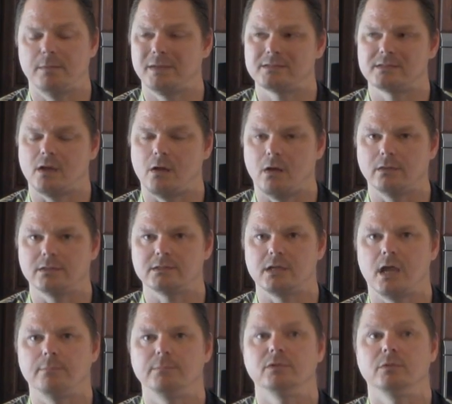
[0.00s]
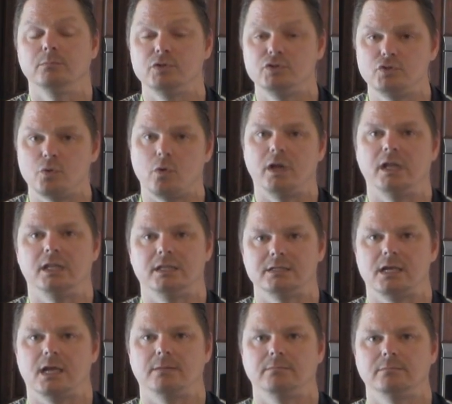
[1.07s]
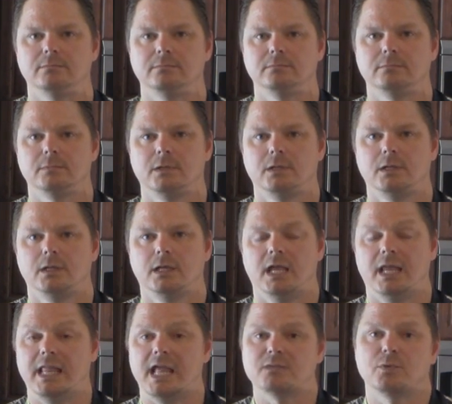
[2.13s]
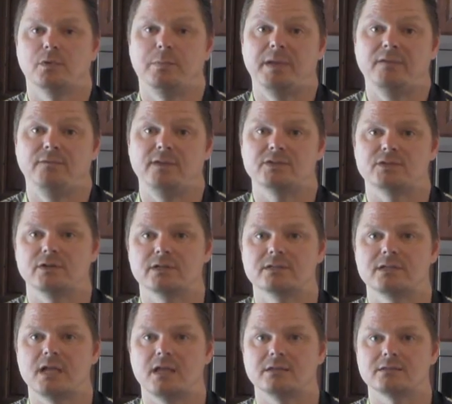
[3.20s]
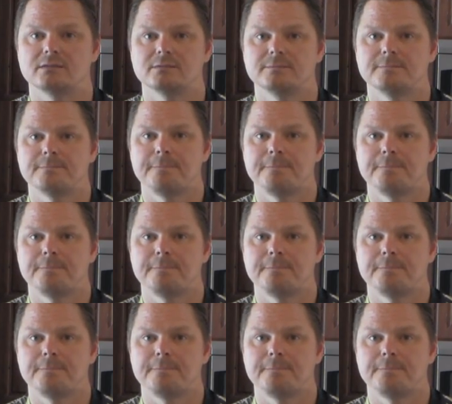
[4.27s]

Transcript: I'm not going to say all the time, but the majority of the time. And that's where the PetFeedster excels.